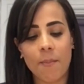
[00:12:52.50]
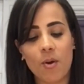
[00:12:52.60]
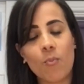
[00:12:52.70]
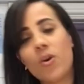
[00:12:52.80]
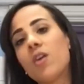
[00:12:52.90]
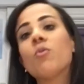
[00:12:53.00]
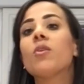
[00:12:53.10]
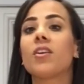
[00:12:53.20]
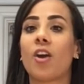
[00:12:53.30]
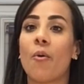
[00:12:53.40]
will
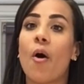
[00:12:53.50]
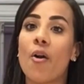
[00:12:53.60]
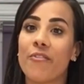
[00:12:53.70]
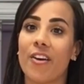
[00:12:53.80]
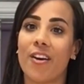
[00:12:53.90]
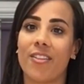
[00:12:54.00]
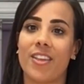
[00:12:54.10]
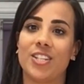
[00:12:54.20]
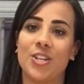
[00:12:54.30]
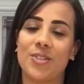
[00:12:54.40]
go over their
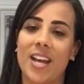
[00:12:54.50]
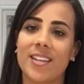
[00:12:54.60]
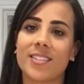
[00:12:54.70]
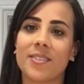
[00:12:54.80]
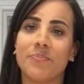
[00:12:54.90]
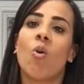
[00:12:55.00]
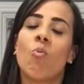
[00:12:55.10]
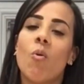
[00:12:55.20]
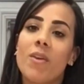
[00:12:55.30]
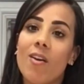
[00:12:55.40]
due date. What
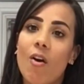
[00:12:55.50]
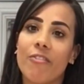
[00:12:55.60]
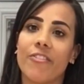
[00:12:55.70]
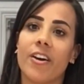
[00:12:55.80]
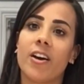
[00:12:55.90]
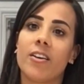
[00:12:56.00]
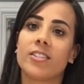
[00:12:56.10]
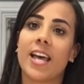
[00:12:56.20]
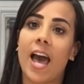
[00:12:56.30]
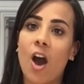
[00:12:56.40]
we offer to
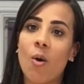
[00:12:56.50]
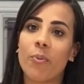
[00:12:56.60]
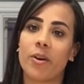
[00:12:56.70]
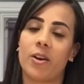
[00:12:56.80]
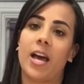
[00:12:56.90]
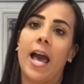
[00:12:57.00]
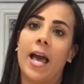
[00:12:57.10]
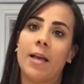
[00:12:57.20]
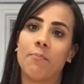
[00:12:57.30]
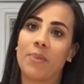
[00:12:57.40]
help
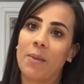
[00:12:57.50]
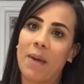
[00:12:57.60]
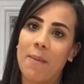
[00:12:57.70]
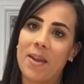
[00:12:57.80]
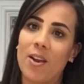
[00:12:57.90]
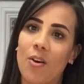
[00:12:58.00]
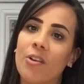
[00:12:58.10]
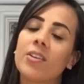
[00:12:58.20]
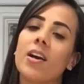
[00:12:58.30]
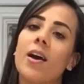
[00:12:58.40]
bring baby
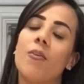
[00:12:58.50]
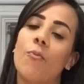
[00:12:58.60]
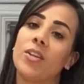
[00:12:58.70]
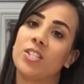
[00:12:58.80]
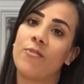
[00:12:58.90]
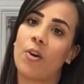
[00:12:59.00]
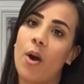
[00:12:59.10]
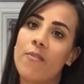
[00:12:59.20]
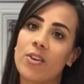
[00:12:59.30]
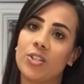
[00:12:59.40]
along once you've got
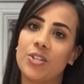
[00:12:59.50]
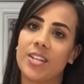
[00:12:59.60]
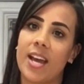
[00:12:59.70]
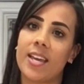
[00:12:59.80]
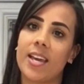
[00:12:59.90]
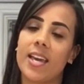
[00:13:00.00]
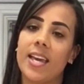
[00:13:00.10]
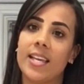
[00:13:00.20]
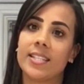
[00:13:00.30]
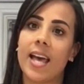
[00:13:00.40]
over your due date
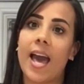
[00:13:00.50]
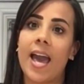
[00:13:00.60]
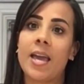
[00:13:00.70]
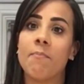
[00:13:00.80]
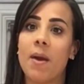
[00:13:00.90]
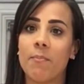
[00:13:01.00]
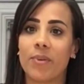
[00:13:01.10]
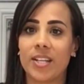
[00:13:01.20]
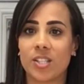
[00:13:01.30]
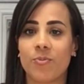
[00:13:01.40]
is a
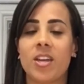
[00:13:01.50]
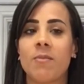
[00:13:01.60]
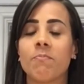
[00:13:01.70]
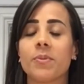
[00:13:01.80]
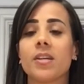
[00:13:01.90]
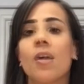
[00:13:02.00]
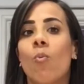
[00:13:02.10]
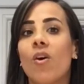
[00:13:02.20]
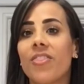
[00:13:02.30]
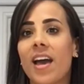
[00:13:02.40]
membrane sweep.
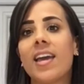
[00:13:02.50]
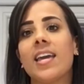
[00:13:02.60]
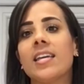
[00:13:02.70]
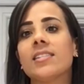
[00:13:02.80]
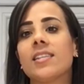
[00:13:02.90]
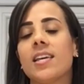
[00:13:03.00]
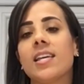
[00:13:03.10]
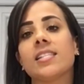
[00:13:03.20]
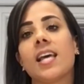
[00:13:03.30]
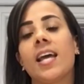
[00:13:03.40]
What that is
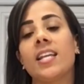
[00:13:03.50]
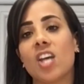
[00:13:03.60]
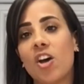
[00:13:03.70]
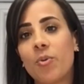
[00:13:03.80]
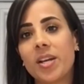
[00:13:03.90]
an internal